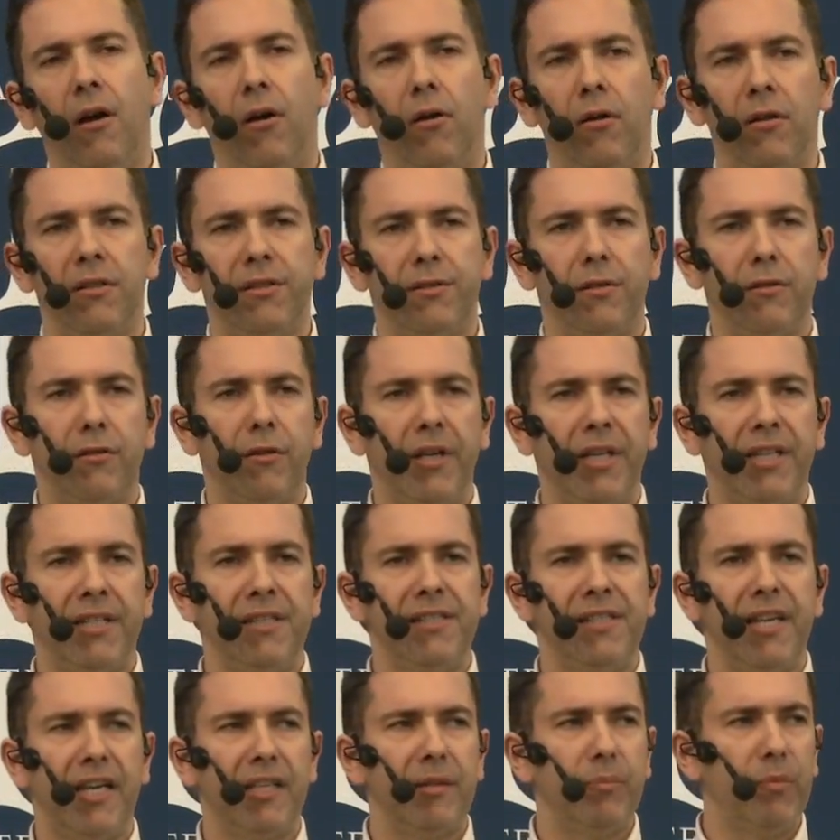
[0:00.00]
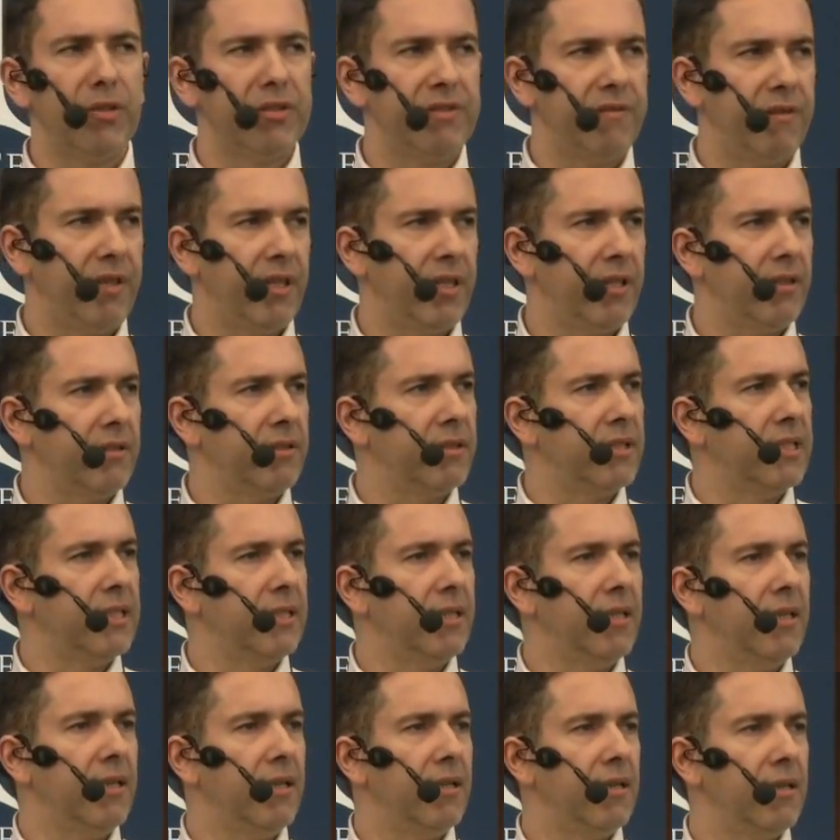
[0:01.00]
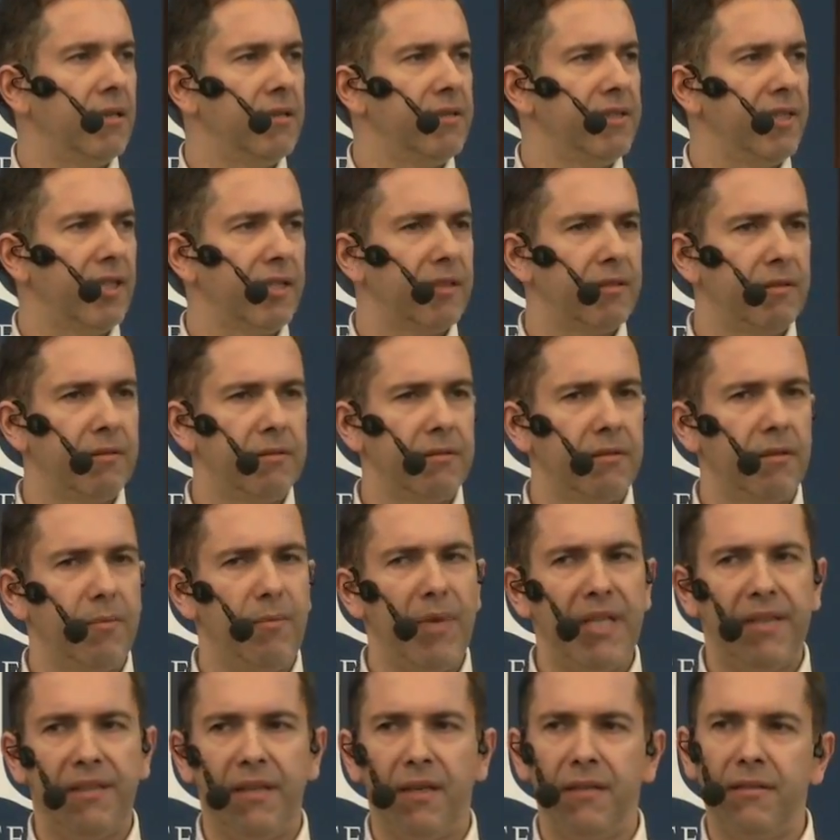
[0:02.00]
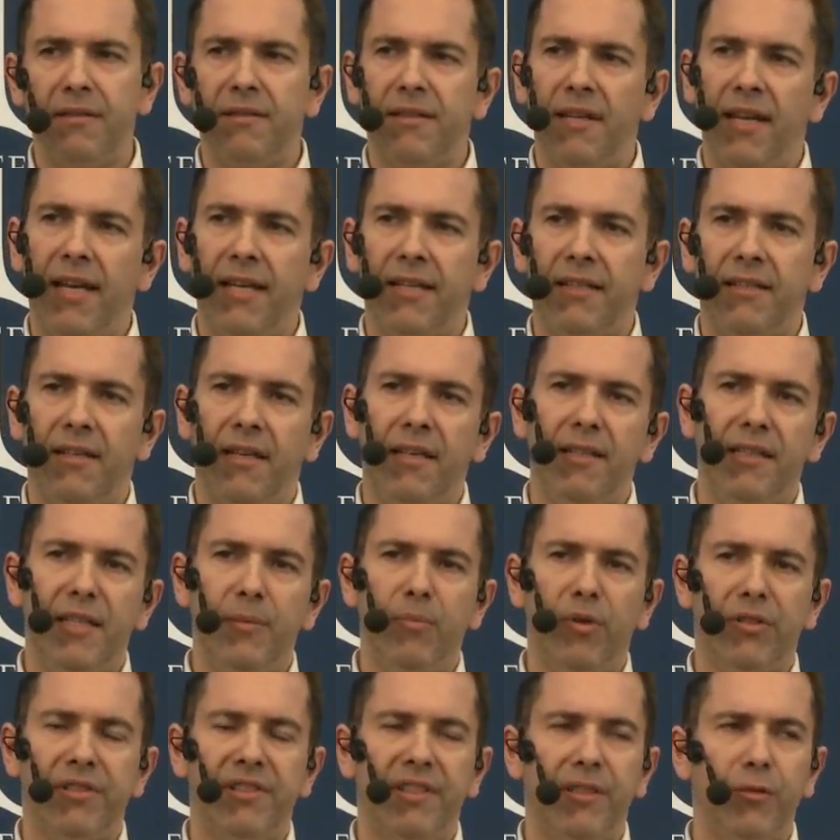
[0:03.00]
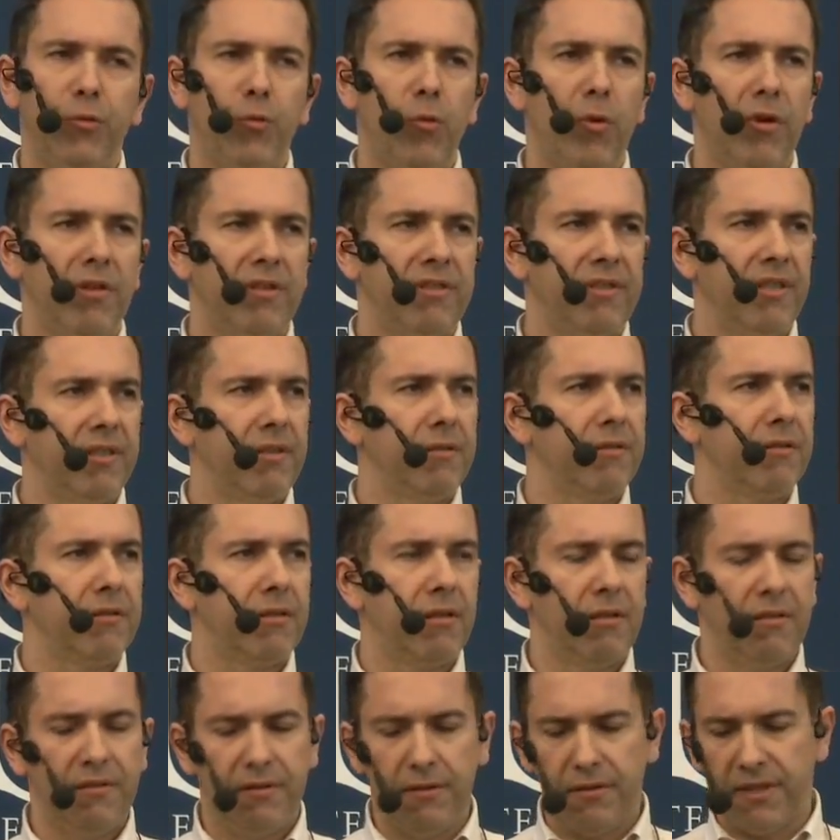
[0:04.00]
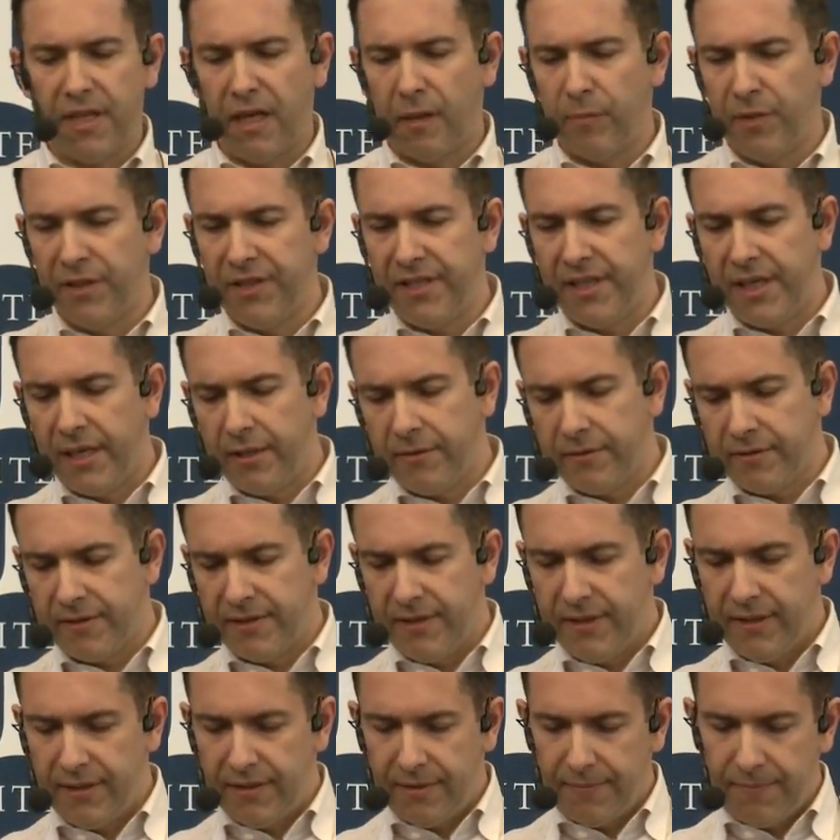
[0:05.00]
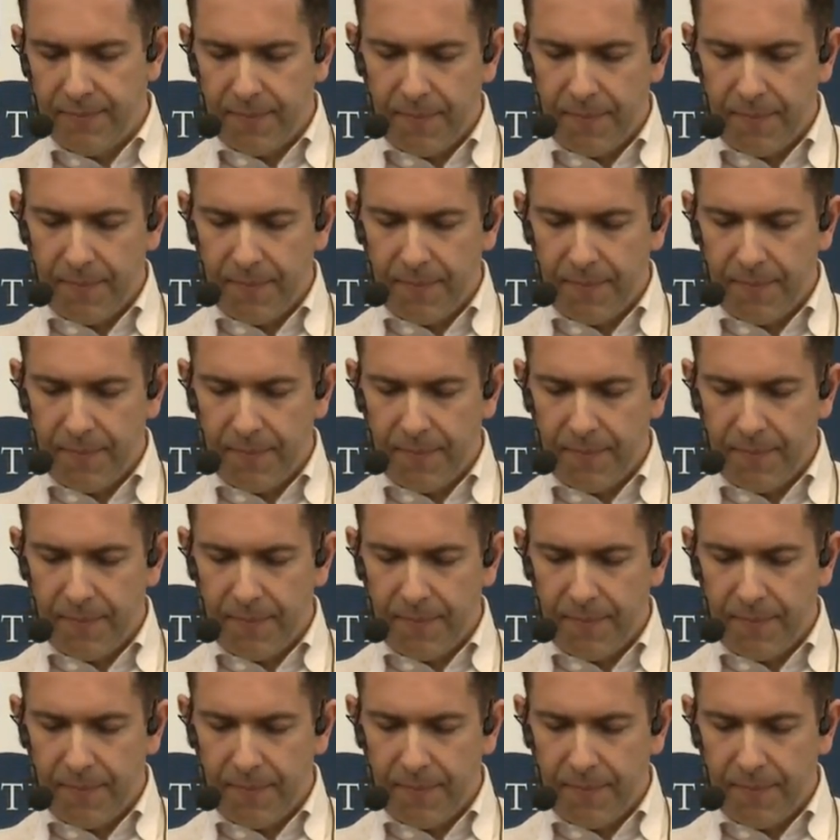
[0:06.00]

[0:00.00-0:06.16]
also going in the atmosphere. And the methane is like 80% worse than the carbon dioxide.